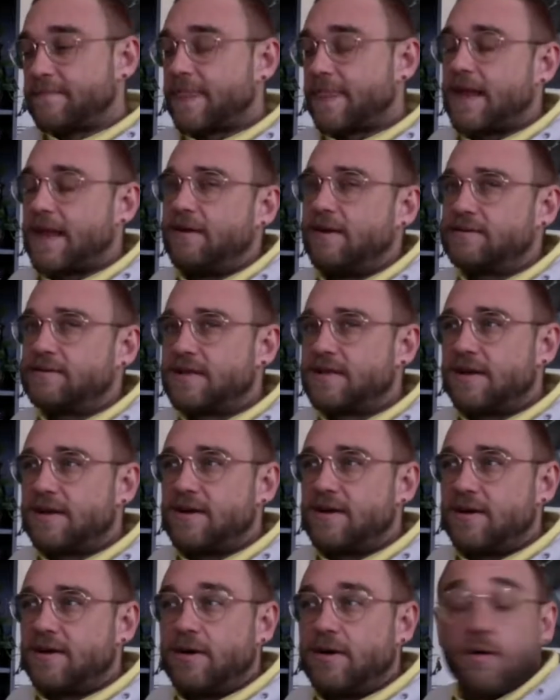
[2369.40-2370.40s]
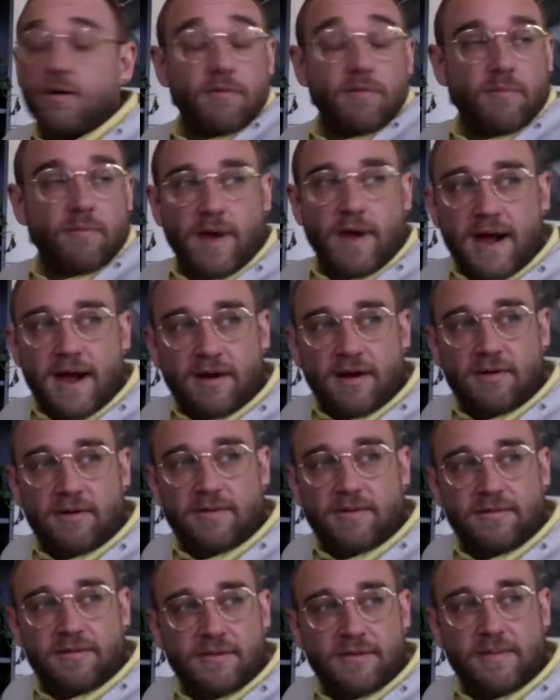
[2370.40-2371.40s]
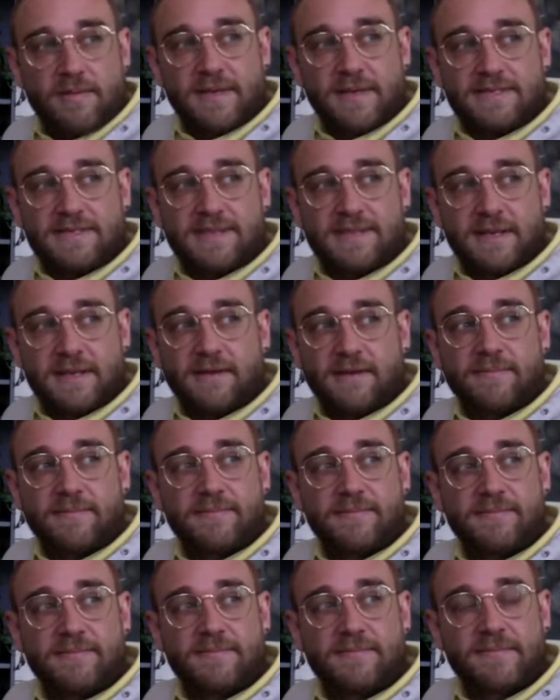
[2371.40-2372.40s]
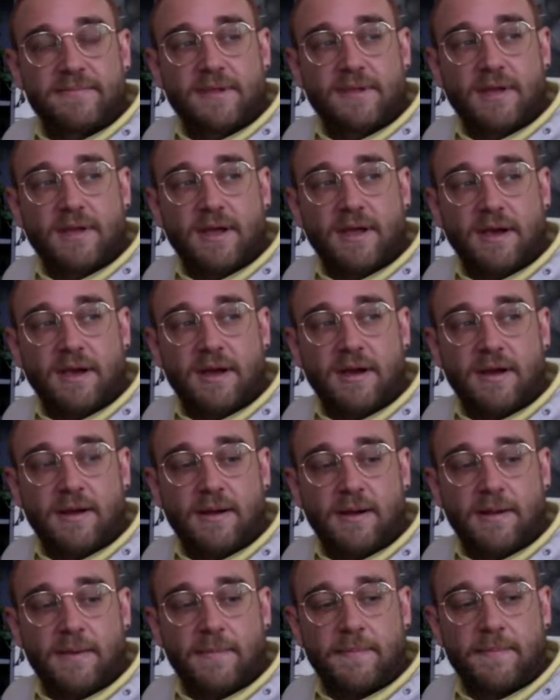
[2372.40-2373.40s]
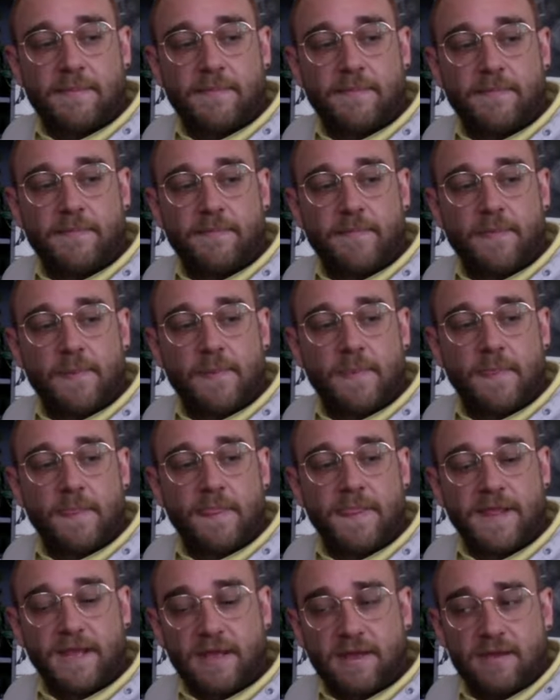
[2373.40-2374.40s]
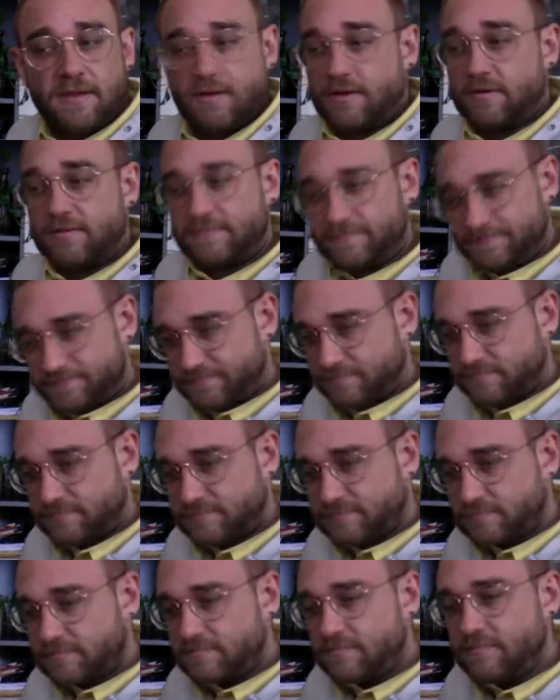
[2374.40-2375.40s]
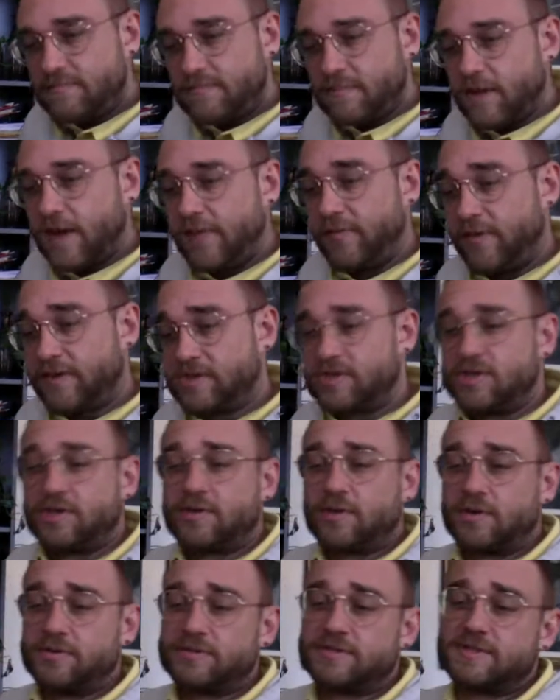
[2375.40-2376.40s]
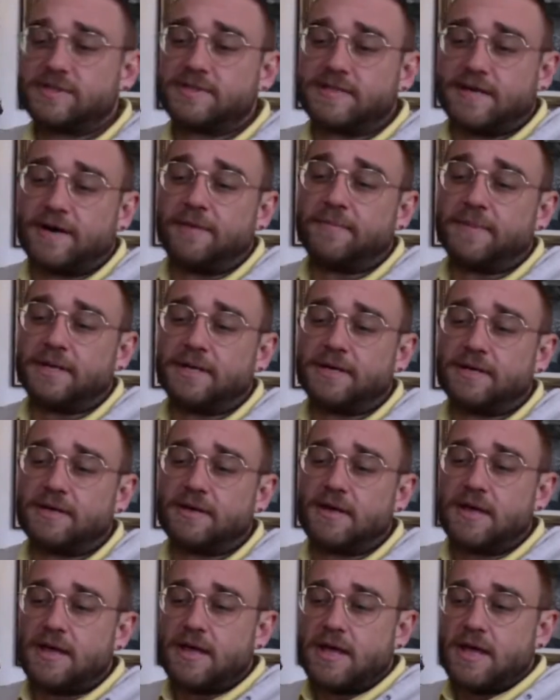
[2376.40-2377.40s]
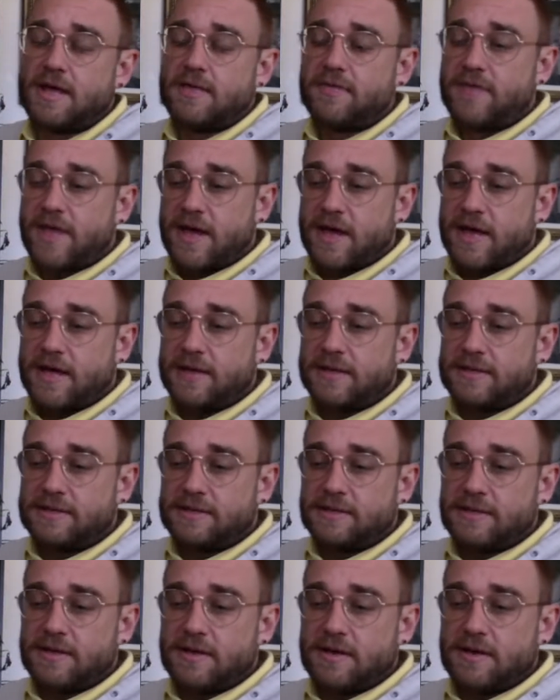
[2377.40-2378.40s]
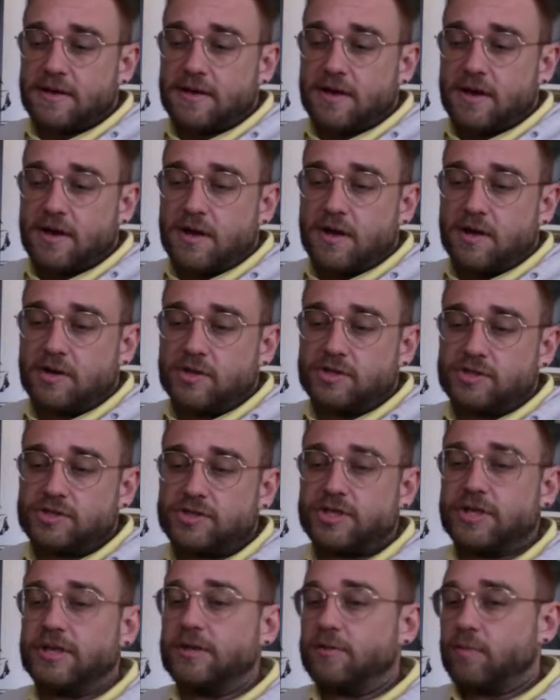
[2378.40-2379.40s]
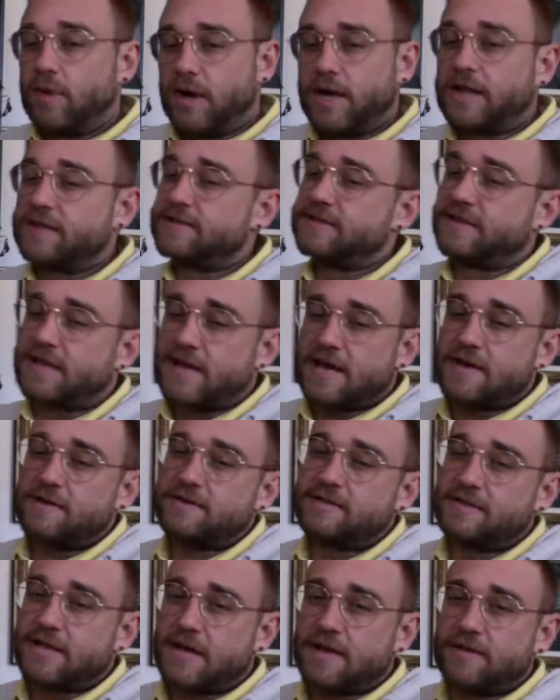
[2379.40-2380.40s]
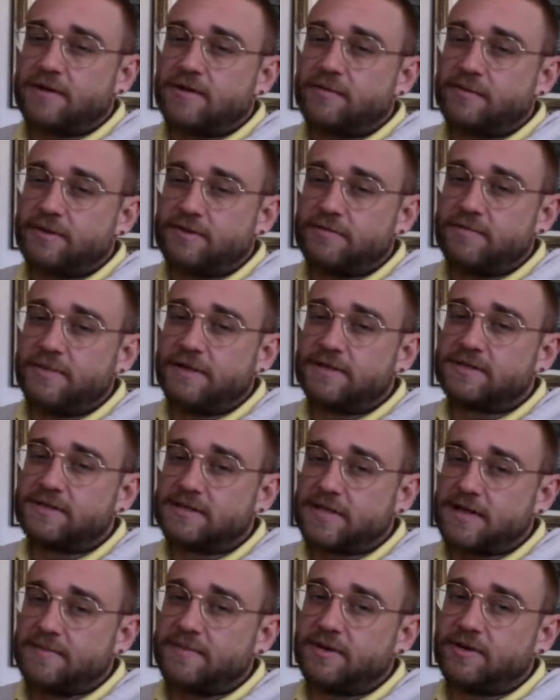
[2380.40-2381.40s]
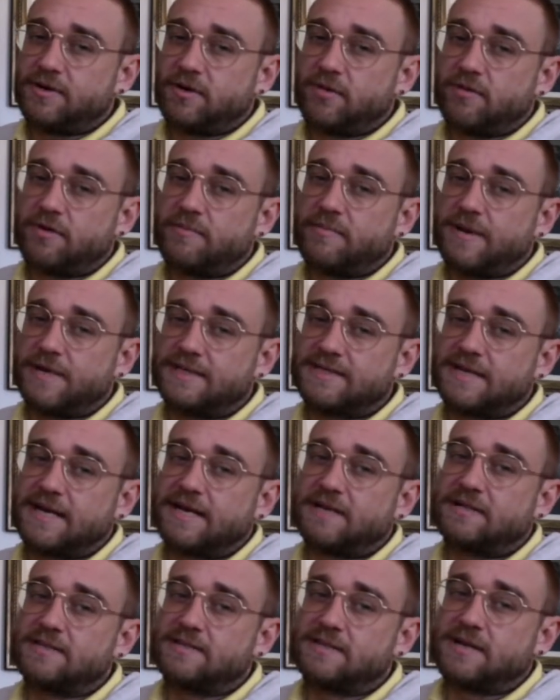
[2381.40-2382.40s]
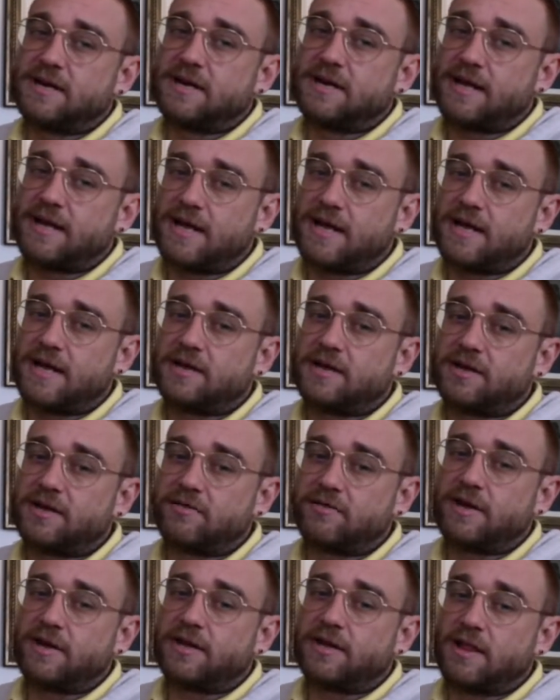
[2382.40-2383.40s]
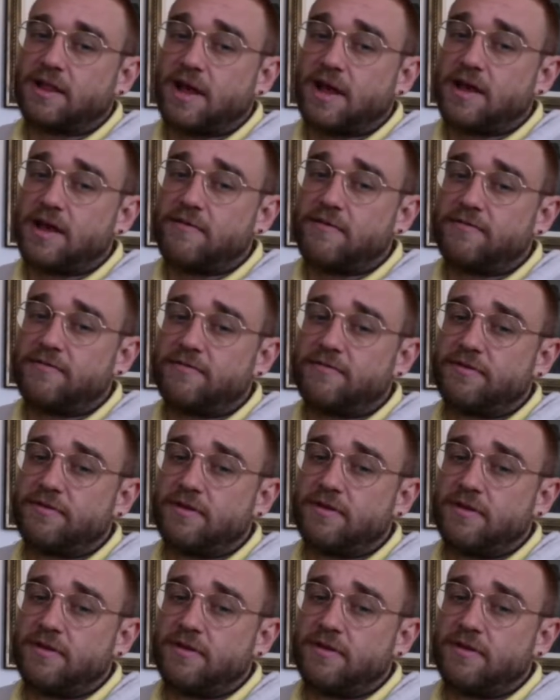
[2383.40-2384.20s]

And I was like, wow, amazing. Thank you. And then she goes to tell me that she wanted to get together with me to let me know that my dad has not had a great life,